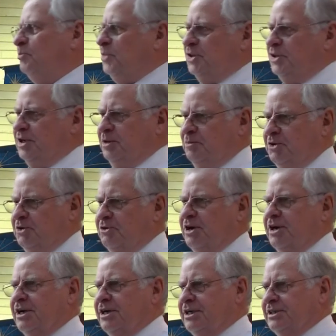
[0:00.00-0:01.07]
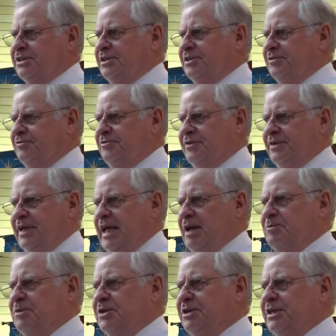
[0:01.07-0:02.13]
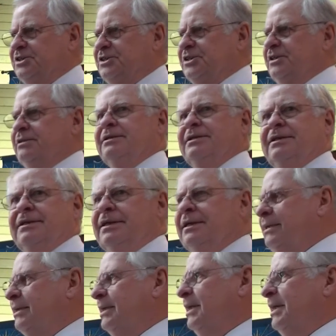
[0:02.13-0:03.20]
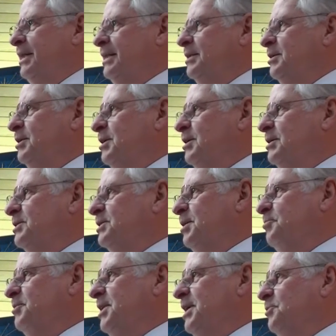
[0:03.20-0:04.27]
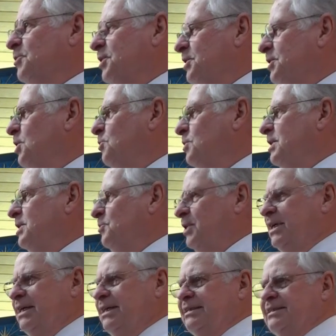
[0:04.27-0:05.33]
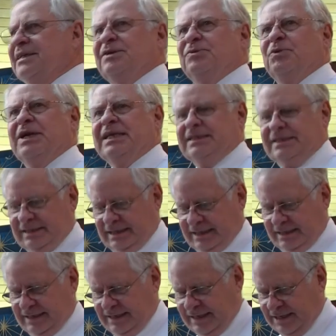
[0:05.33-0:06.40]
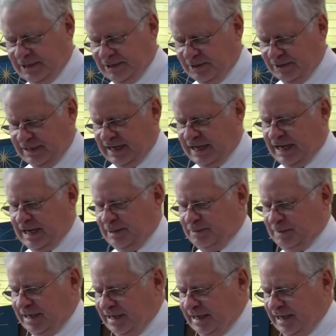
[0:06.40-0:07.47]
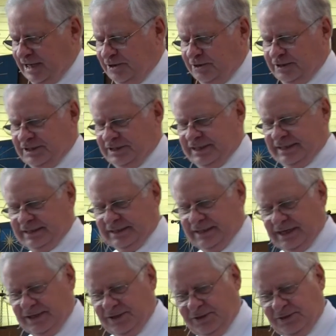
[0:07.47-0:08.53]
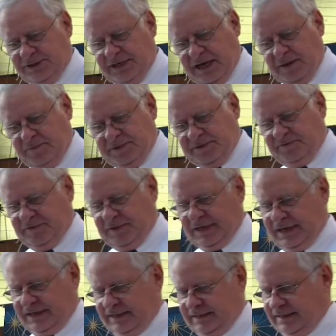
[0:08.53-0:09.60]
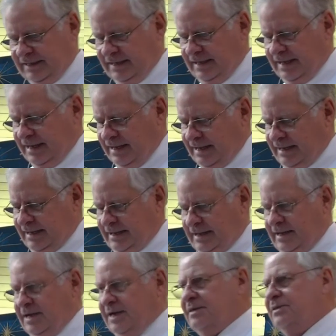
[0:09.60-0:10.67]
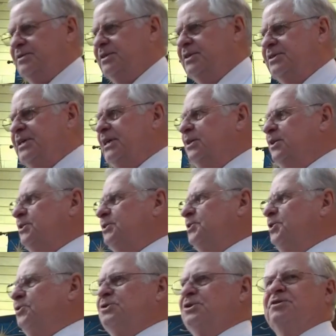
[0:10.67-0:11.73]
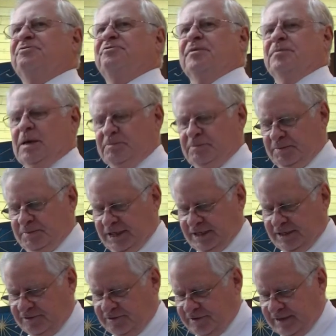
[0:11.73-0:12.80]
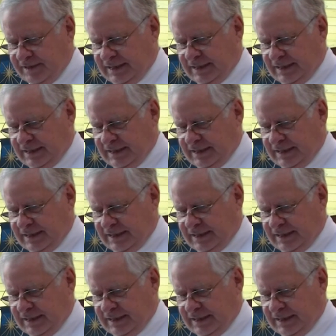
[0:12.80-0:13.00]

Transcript: put their barrage of ammunition on something where no one was and waste their time and energies on those types of things uh, since they look so good from up above.